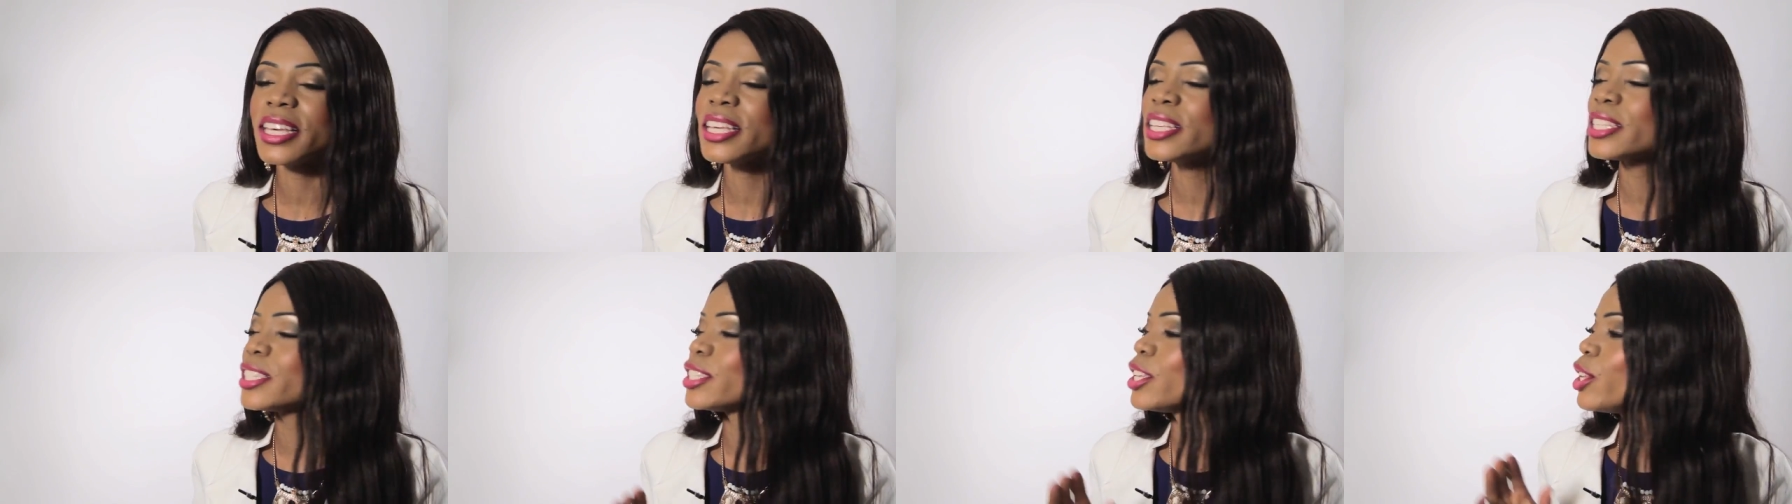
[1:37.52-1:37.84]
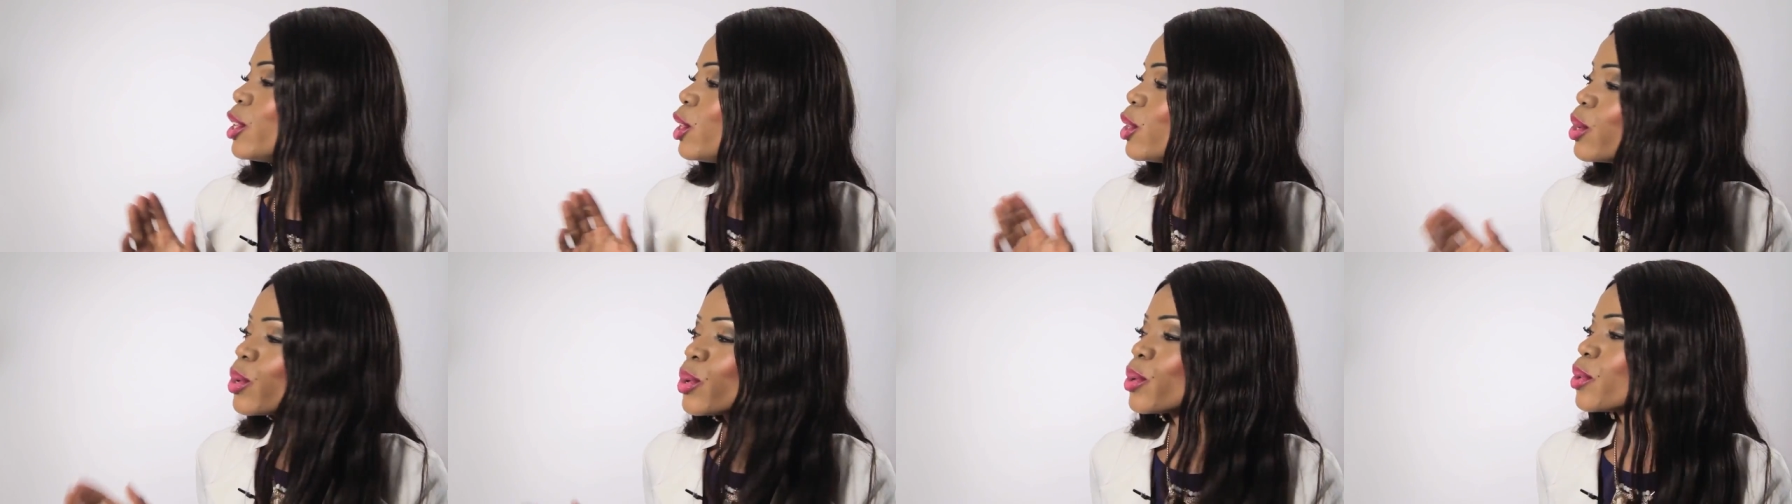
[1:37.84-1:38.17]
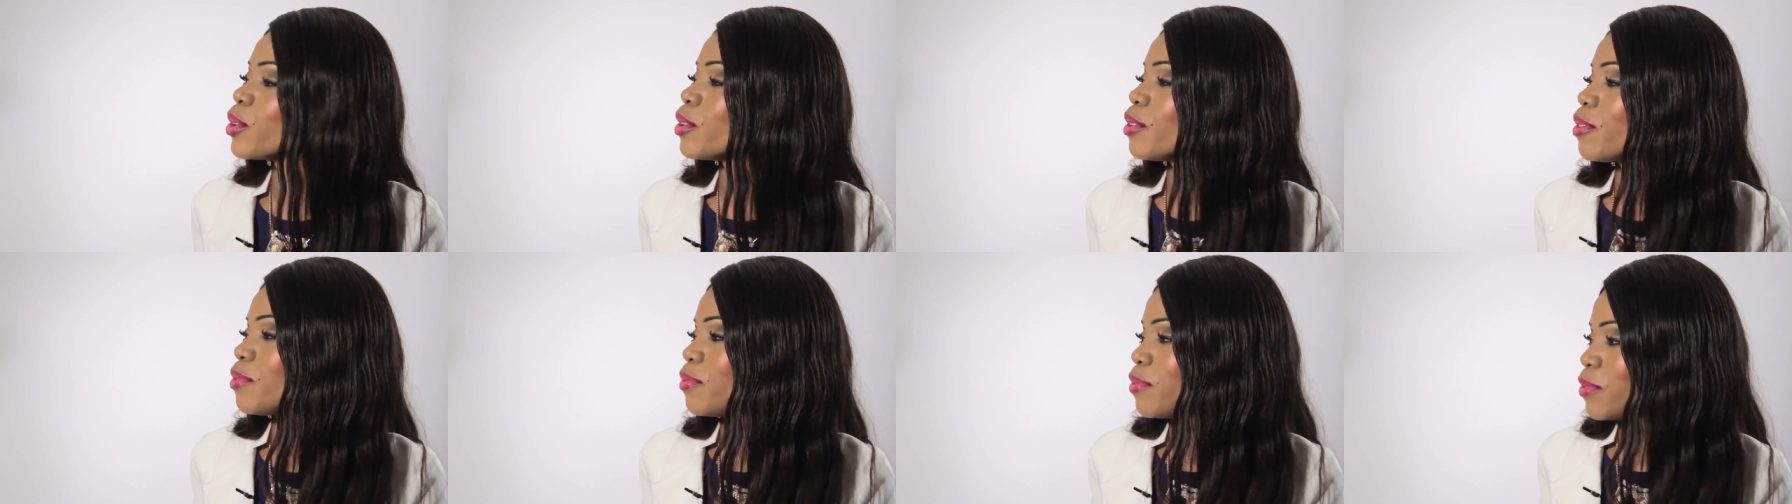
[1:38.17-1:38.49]
is the
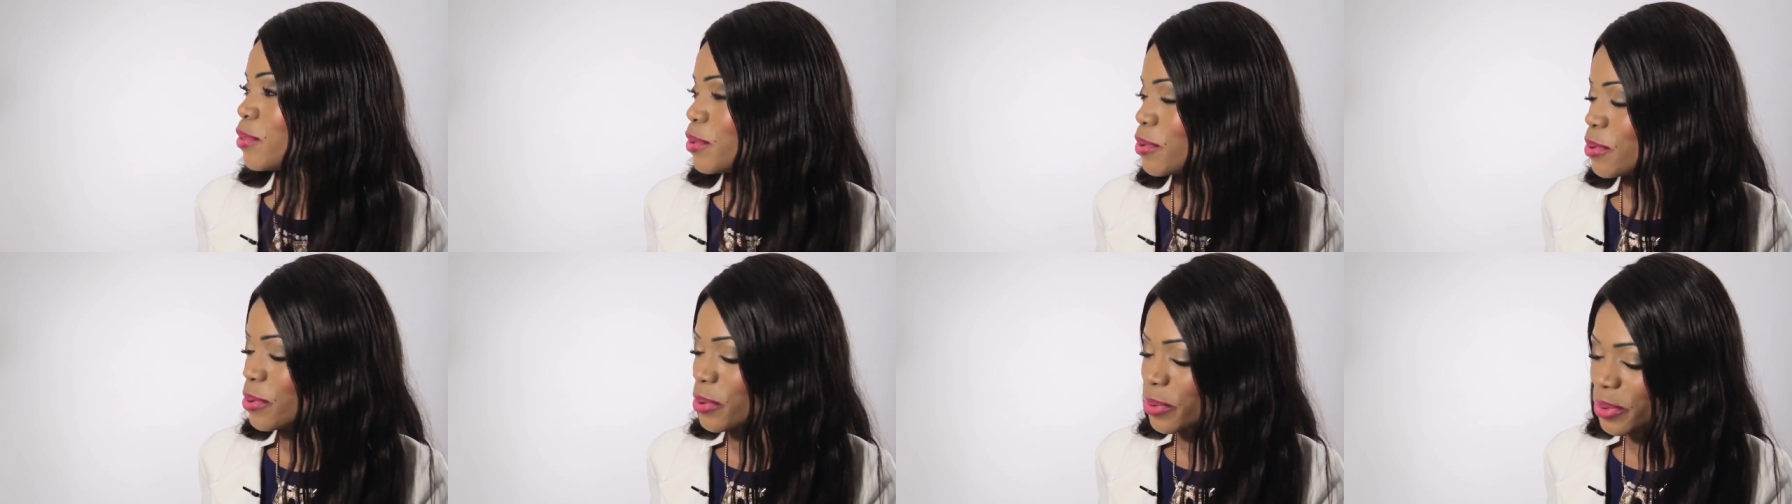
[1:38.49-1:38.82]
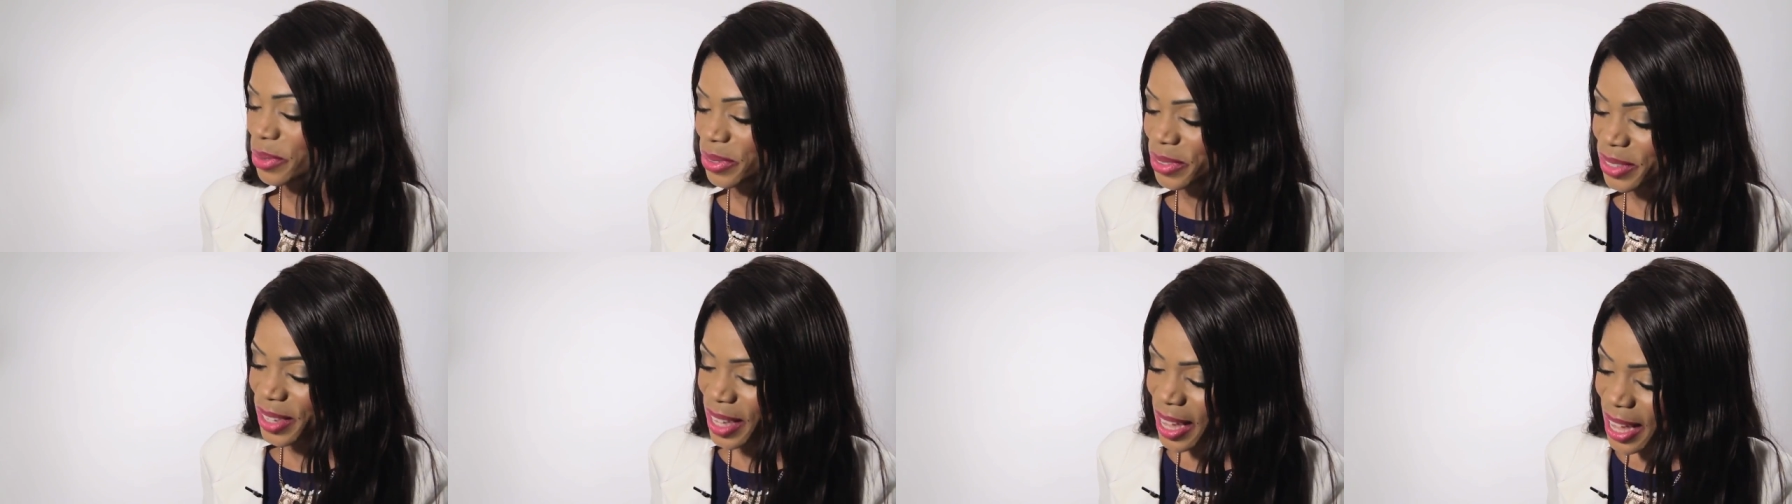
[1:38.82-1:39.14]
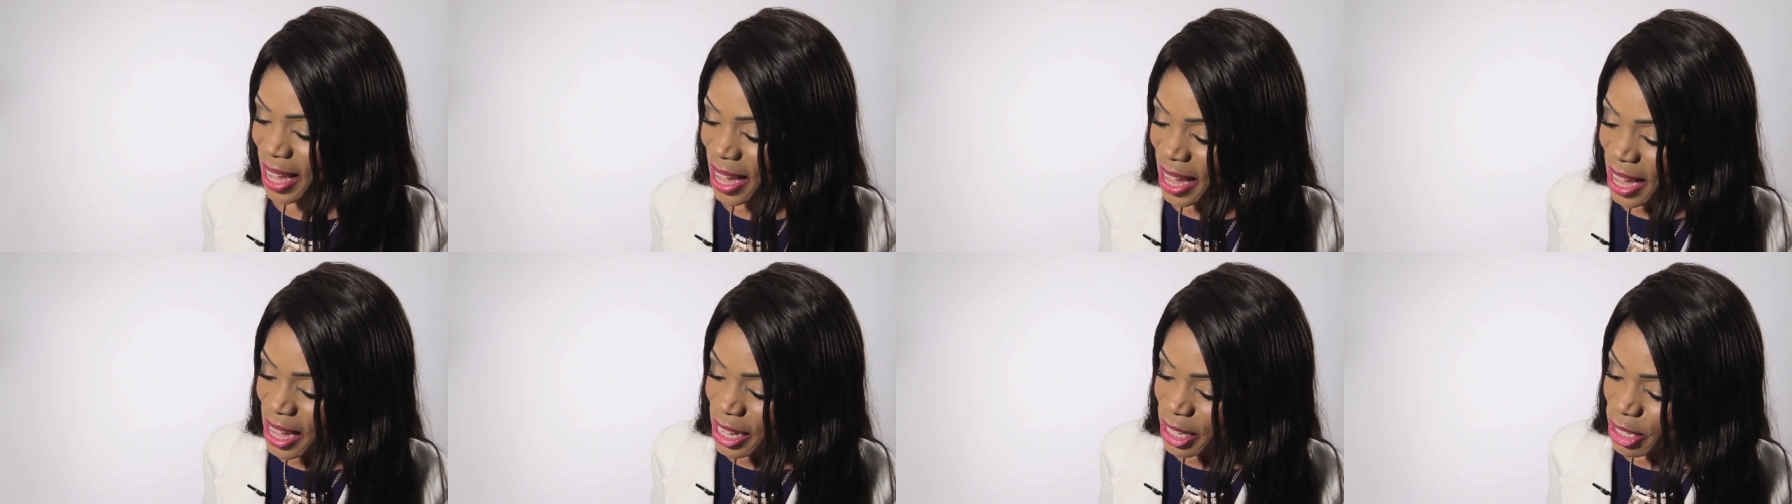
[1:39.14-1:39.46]
Lord of lords.
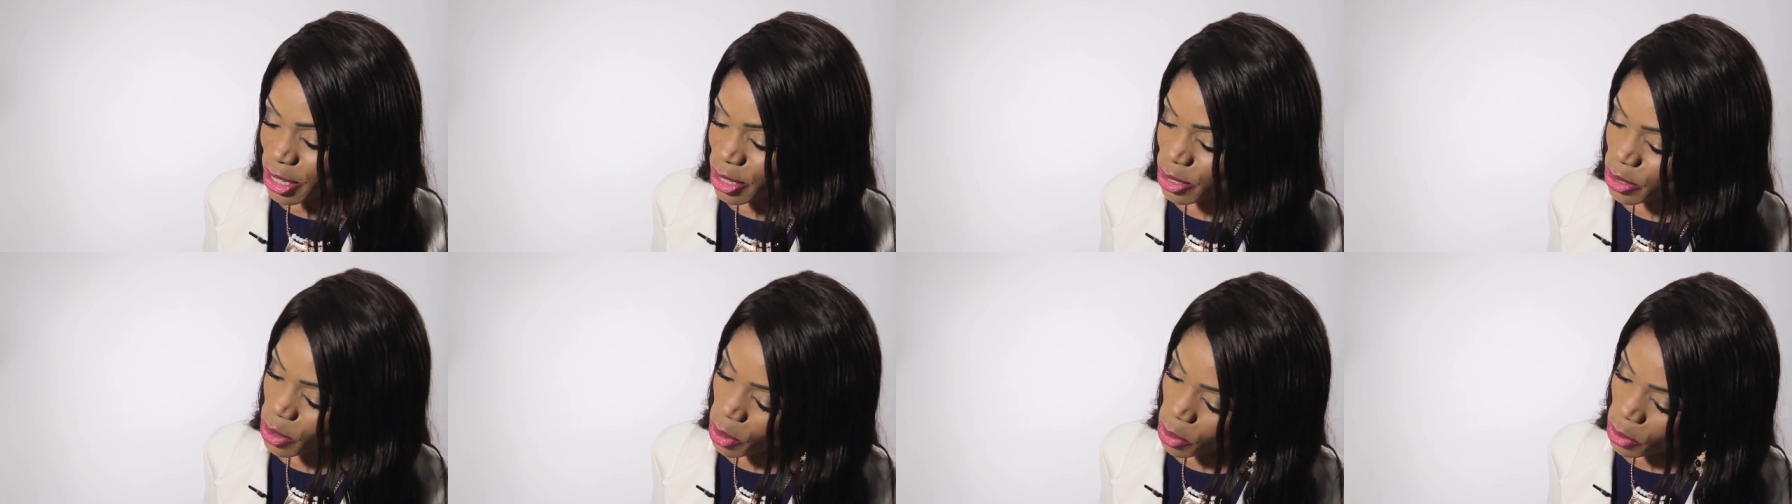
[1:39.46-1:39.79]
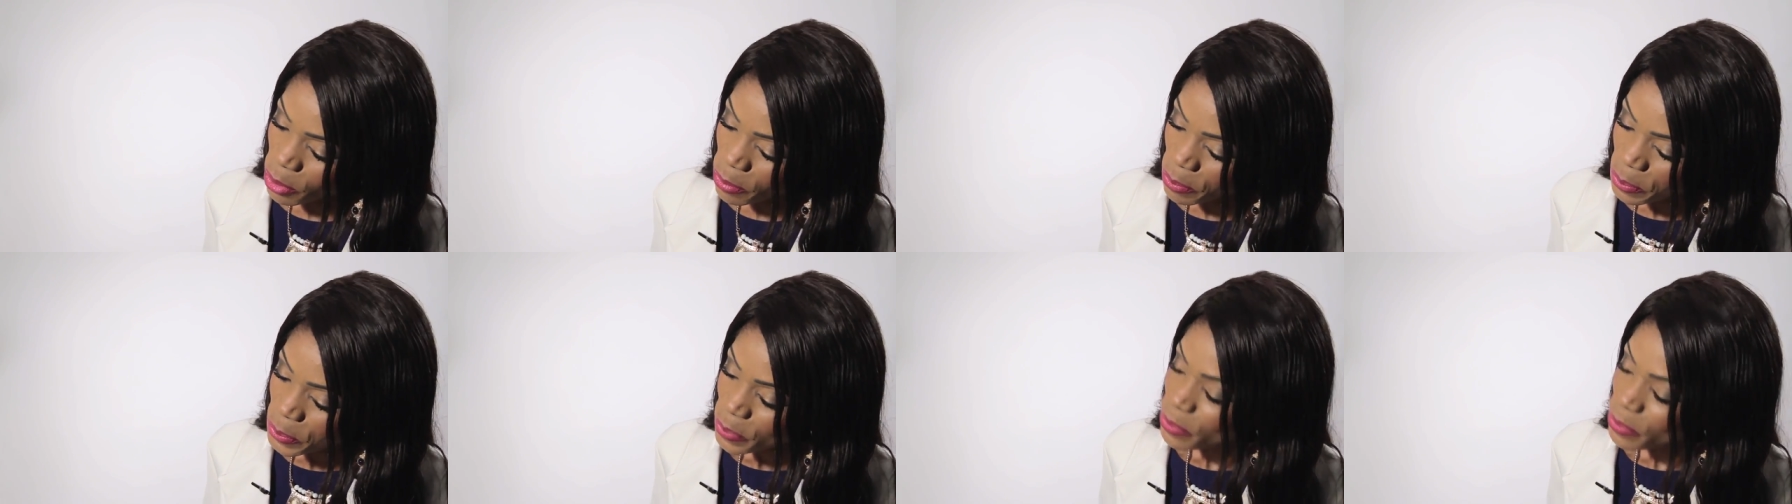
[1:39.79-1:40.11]
So,